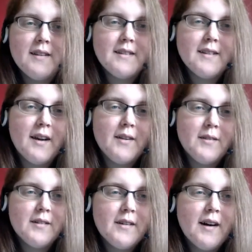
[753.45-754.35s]
So,
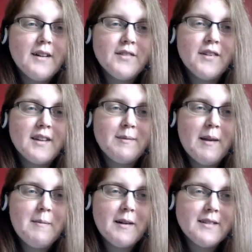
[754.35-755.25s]
I just thought I'd
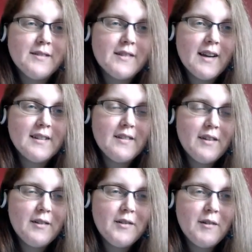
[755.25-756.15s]
explain myself in case
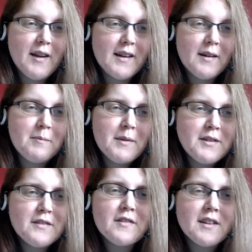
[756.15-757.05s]
any of you are like, but
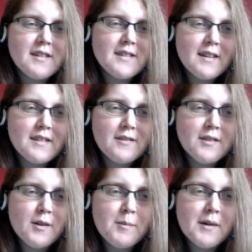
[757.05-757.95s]
you've got a Santa
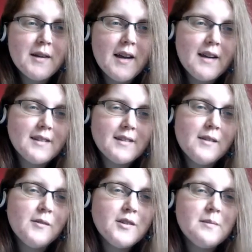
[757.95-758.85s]
on your bookcase.
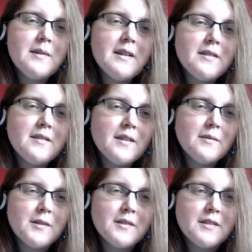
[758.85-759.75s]
What do you mean you don't
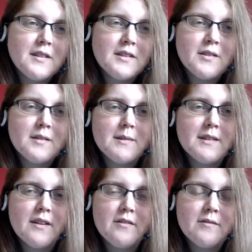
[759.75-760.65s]
want to stitch Christmas
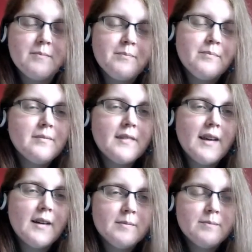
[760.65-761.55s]
stuff? Yeah.
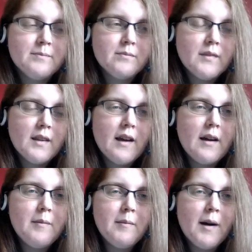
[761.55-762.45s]

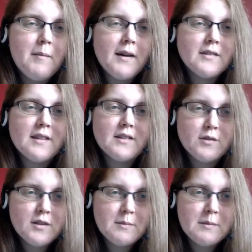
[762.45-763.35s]
I might stitch
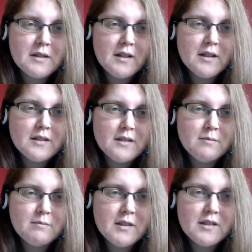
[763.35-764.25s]
Christmas cards
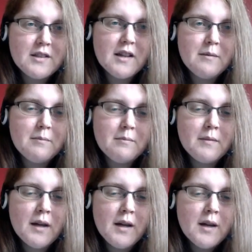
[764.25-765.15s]
this year,
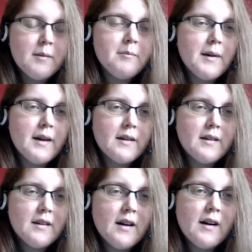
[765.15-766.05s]
but
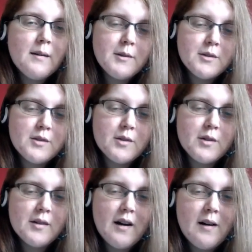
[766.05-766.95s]
I'm not
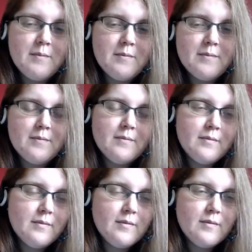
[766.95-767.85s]
sure.
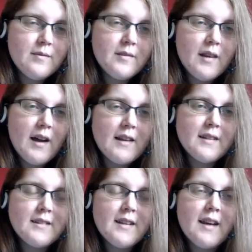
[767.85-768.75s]
As
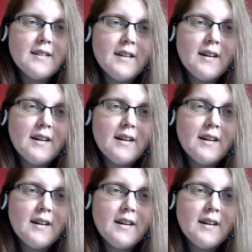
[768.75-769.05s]
I said,